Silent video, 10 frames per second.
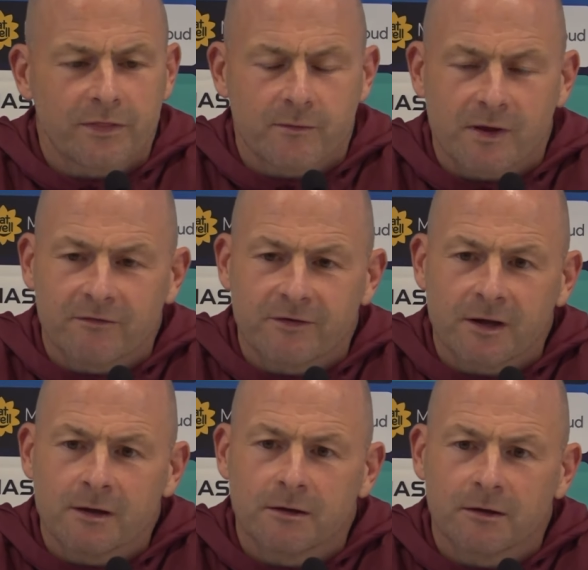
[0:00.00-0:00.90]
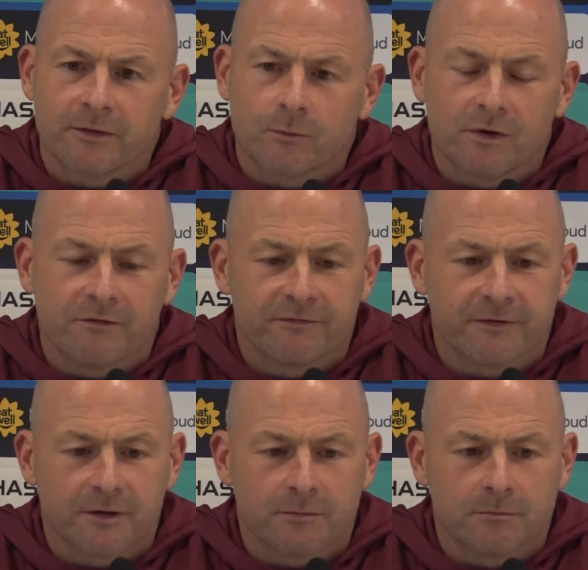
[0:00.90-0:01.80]
I think we have, yeah. I think
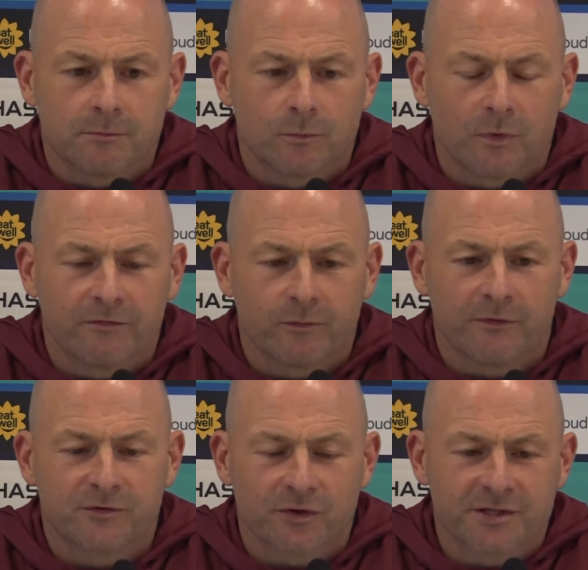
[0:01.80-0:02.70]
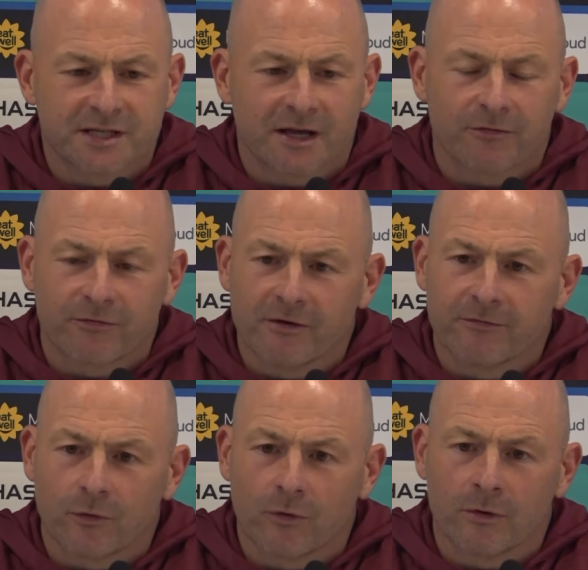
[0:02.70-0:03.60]
we've tried to get three
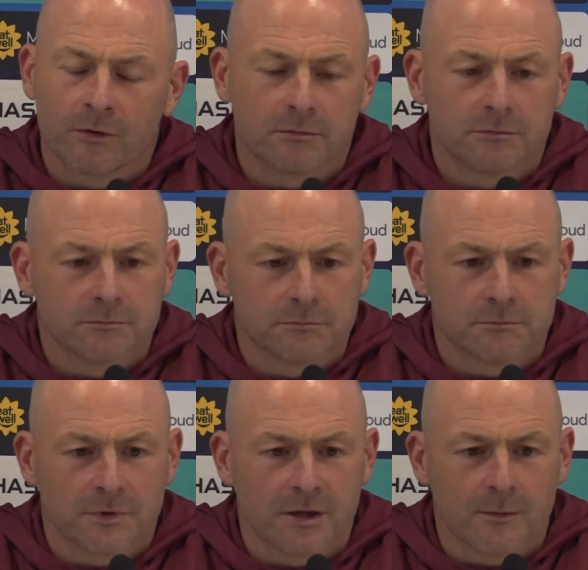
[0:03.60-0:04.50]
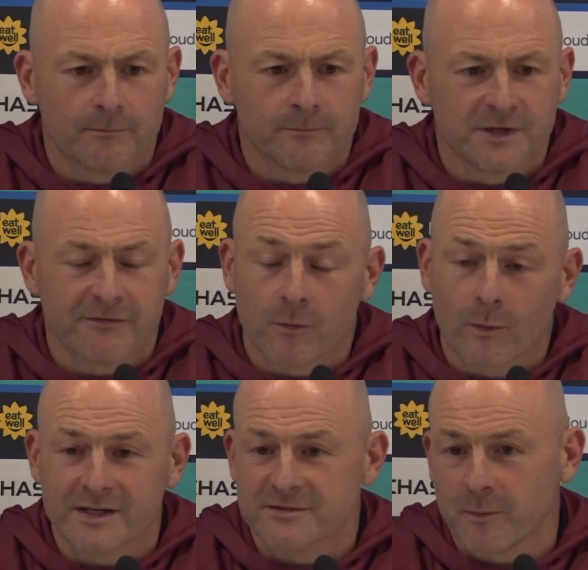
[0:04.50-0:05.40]
or four
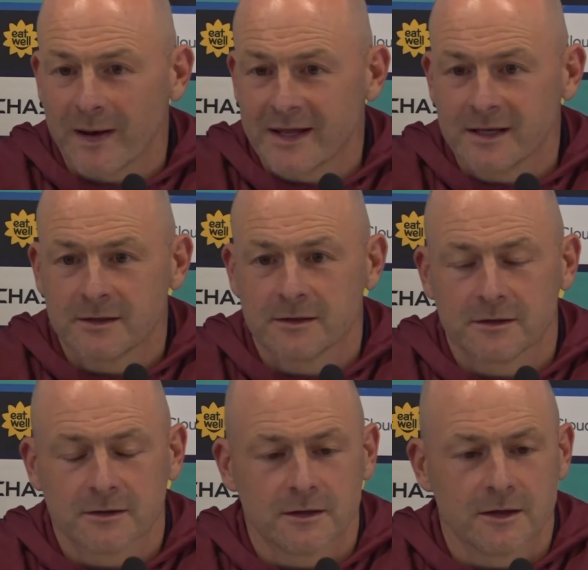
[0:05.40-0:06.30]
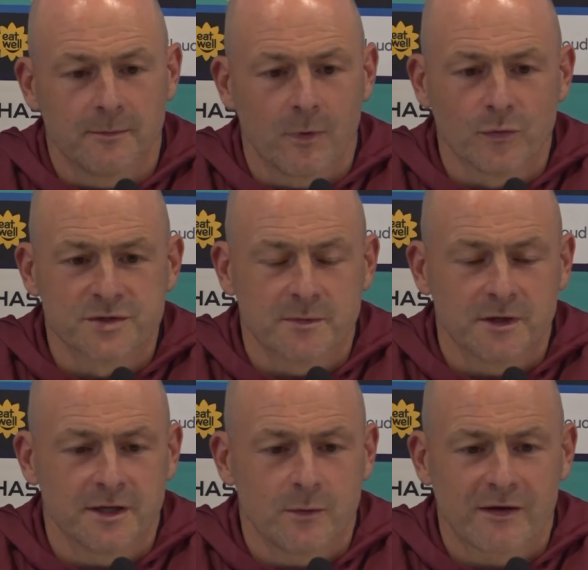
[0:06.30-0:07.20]
different ways of playing.
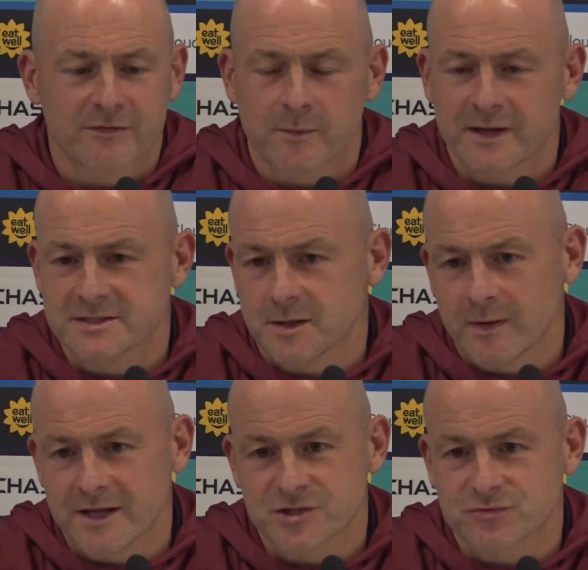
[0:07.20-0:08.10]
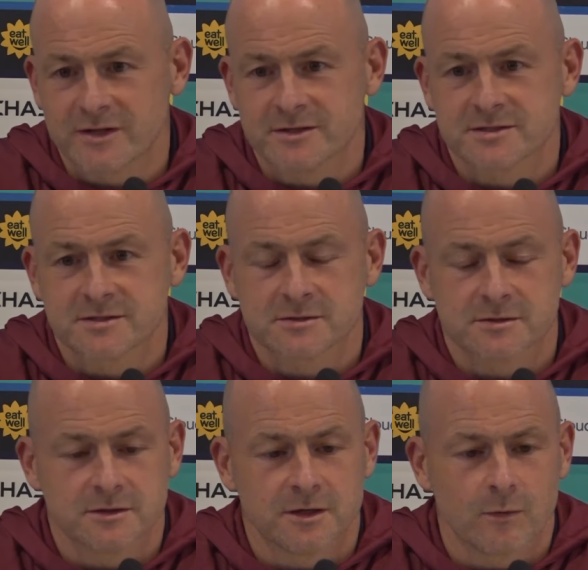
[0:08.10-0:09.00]
Ultimately, we have to play to the player's
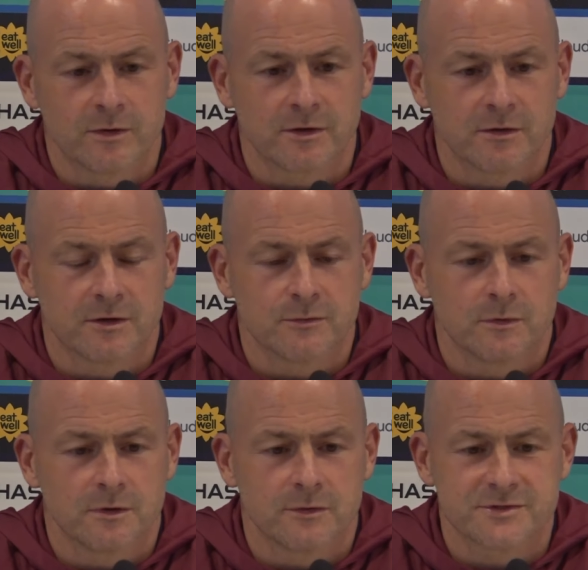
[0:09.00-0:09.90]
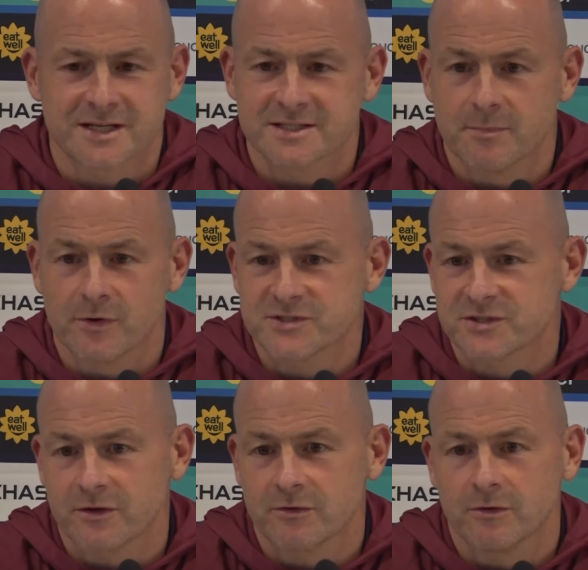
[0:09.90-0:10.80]
strengths. You know, I don't see it as my
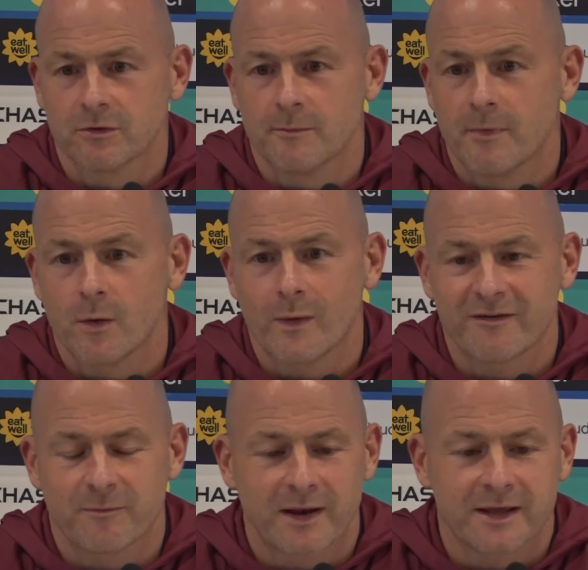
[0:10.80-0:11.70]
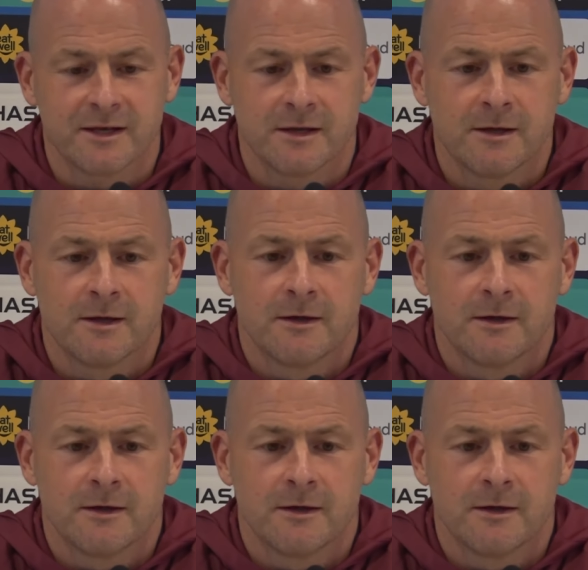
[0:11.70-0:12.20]
style or my way of playing.